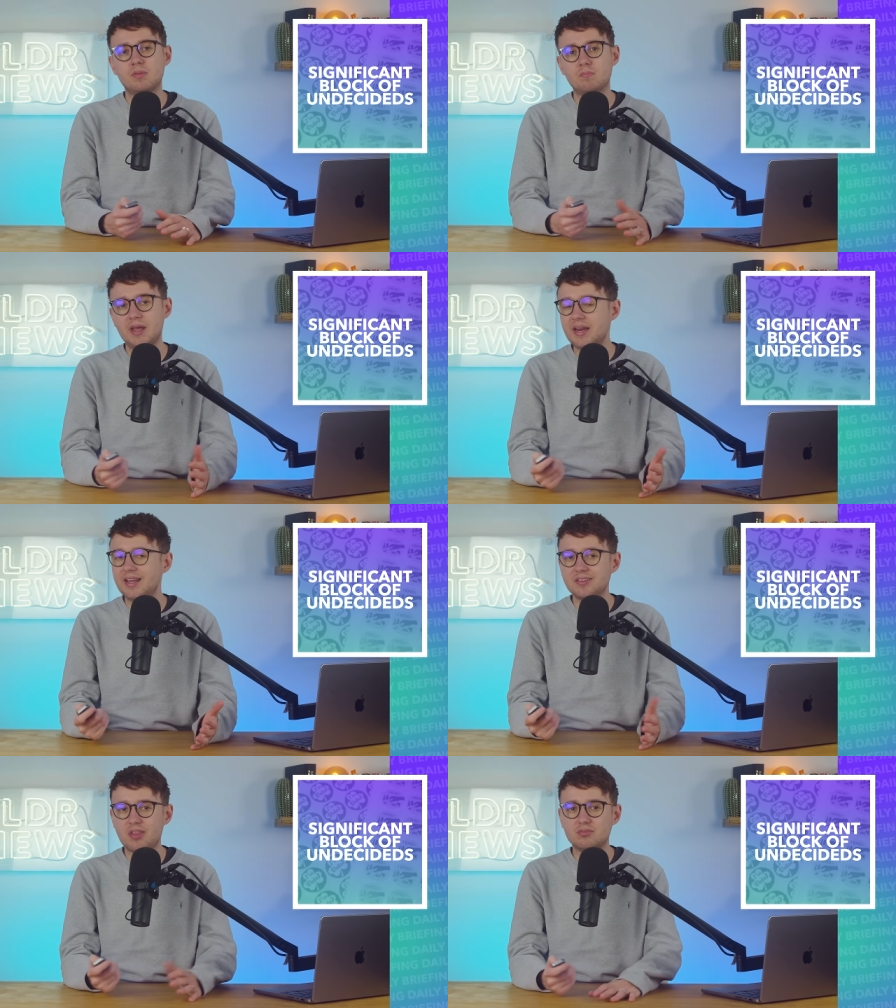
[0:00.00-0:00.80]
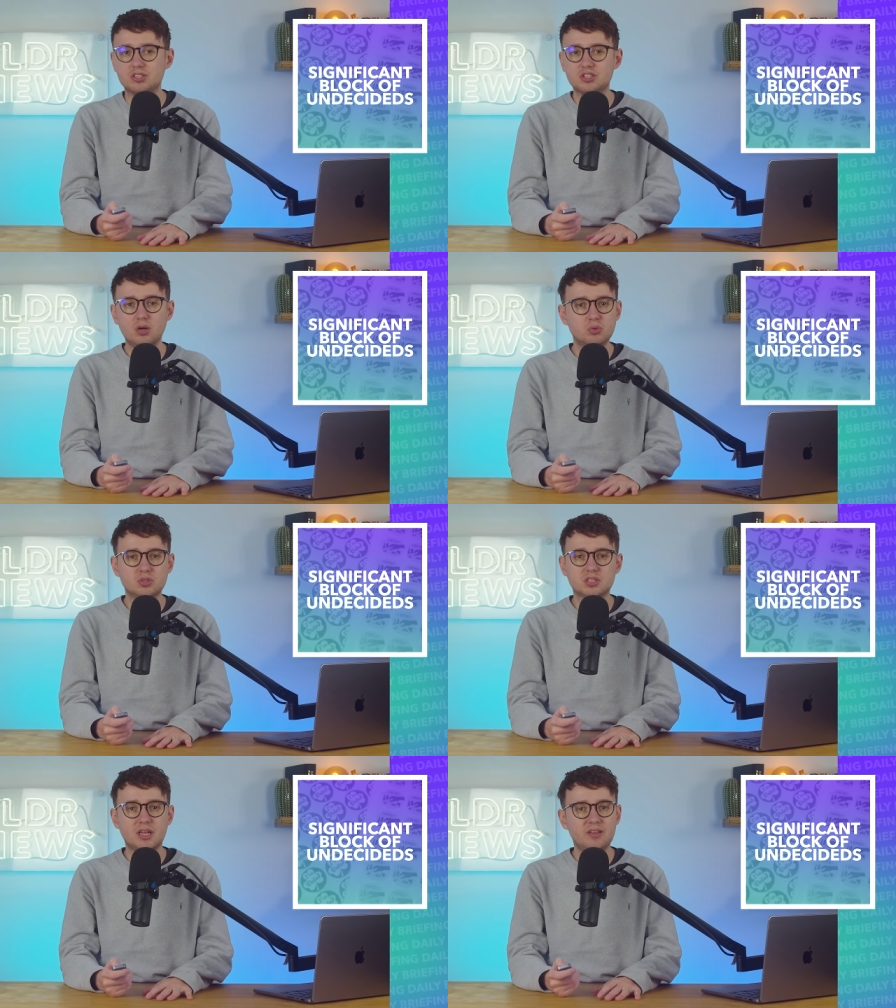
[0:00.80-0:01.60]
meaning that the
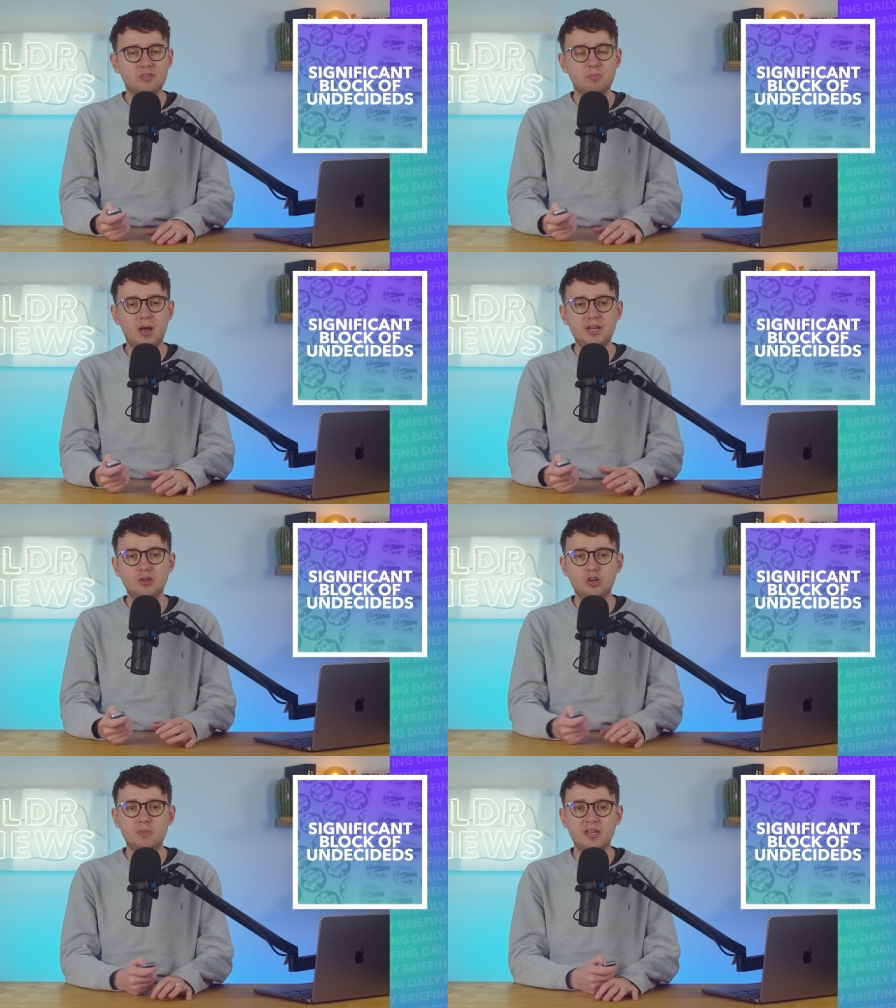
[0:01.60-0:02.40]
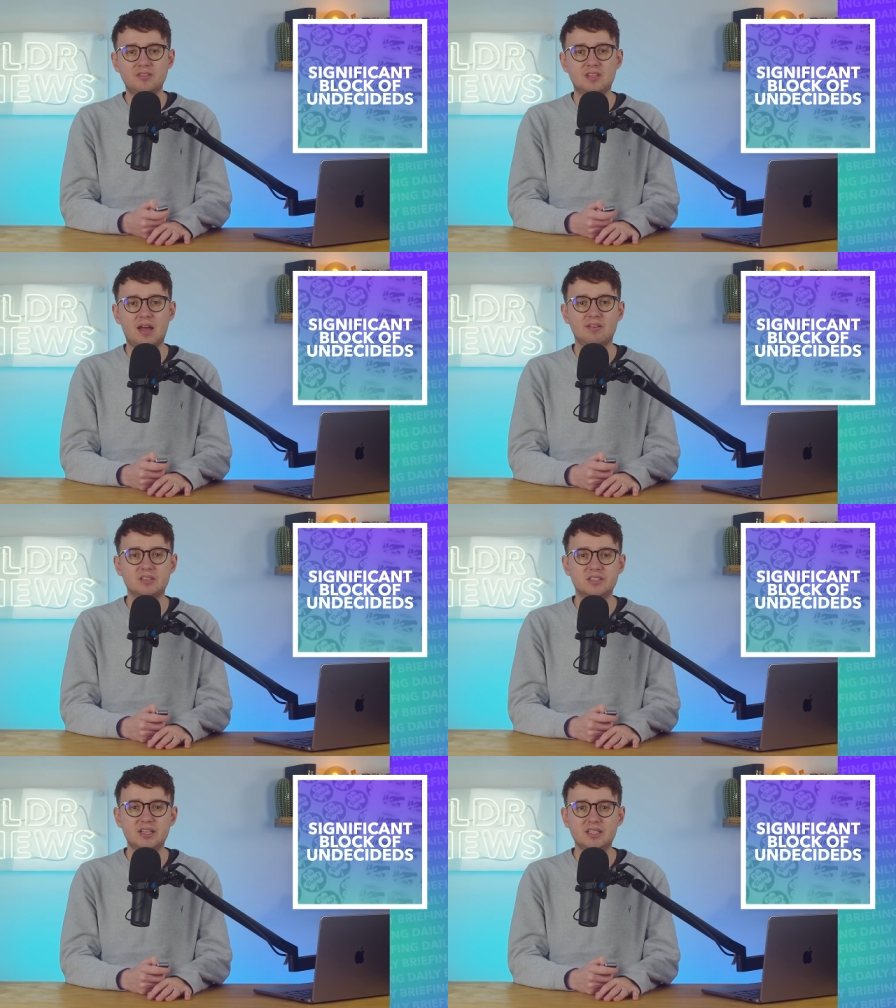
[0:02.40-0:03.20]
result is by no means
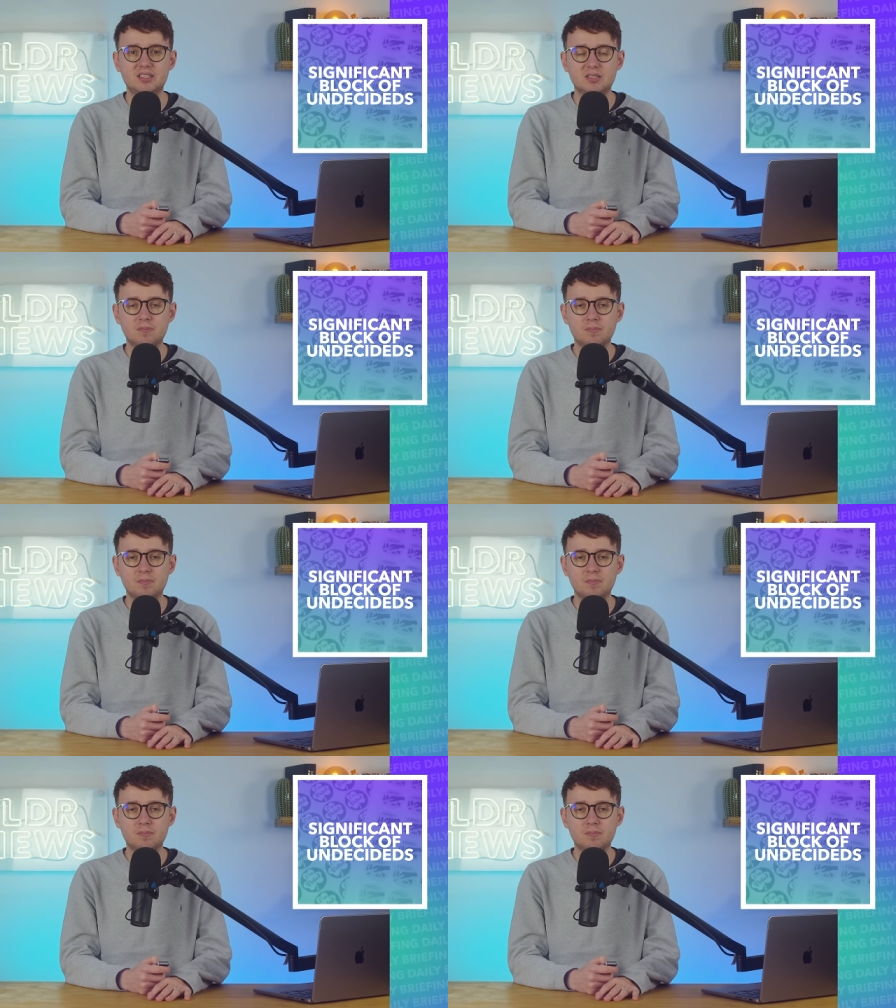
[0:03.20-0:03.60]
guaranteed.